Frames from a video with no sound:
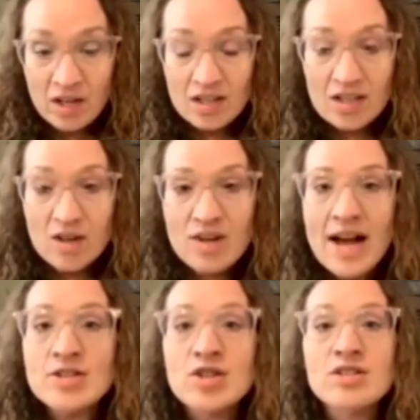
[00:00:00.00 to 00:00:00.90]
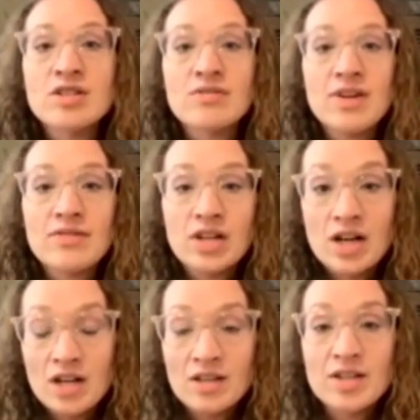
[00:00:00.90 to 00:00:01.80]
Not just your favorite
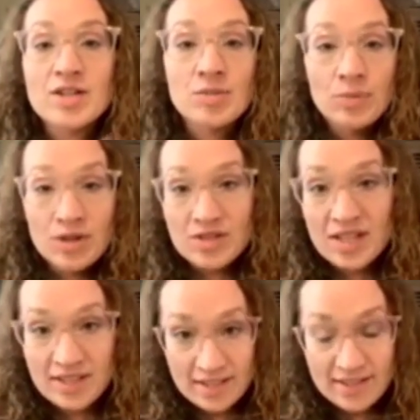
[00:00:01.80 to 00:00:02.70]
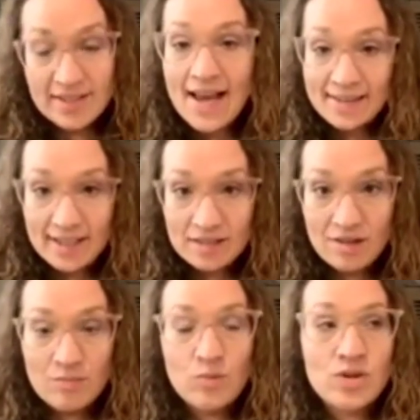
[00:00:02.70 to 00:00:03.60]
color and your birthday and this and that. That's
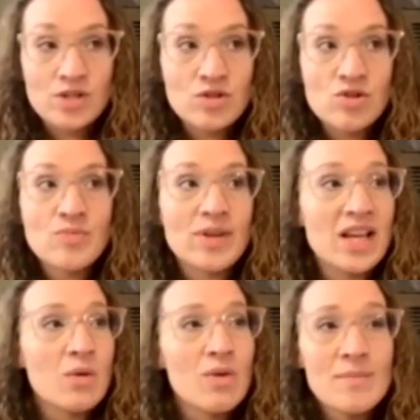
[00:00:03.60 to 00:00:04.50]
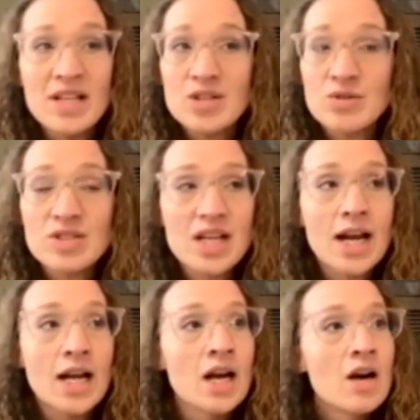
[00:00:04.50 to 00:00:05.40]
all important too. But like, what makes you
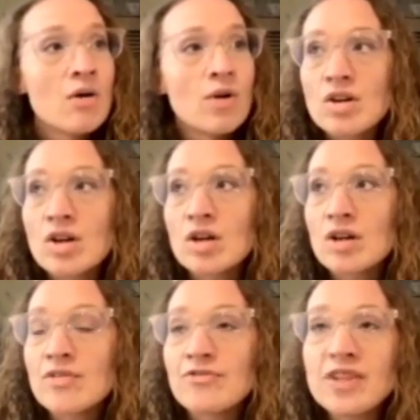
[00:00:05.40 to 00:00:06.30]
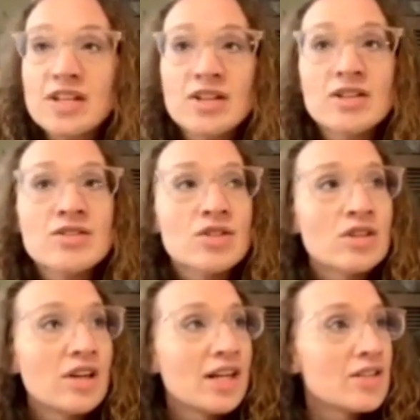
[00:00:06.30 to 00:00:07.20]
tick? What are her fears, her
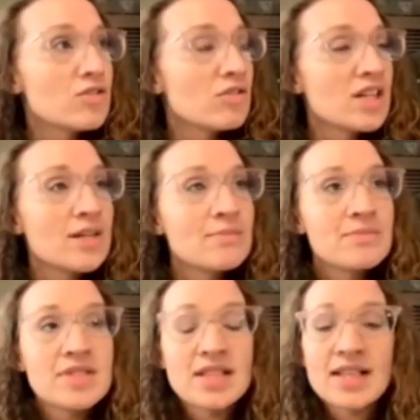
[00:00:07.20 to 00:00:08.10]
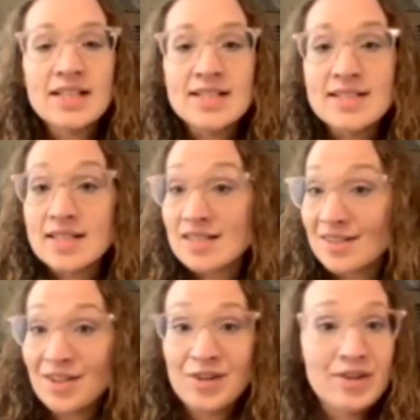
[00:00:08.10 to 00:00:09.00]
greatest dreams, his
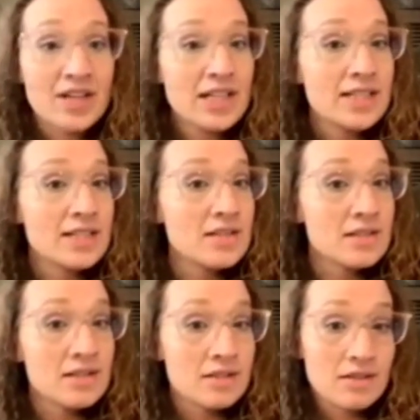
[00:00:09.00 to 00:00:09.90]
insecurities?